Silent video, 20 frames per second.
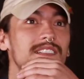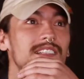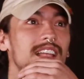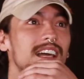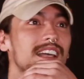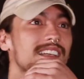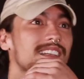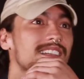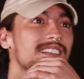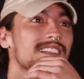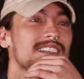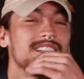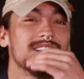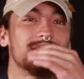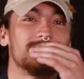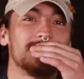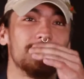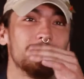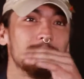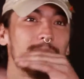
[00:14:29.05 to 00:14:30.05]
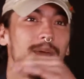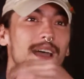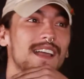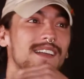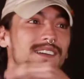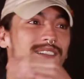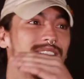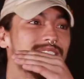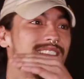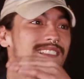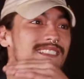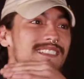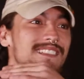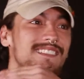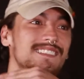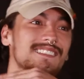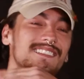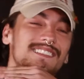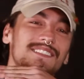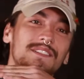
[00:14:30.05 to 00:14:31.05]
and like so patterns.
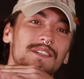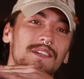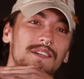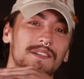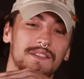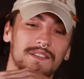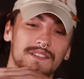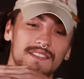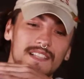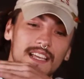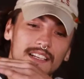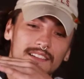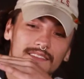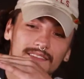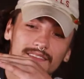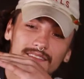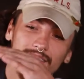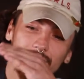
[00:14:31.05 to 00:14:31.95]
And, you know, there's like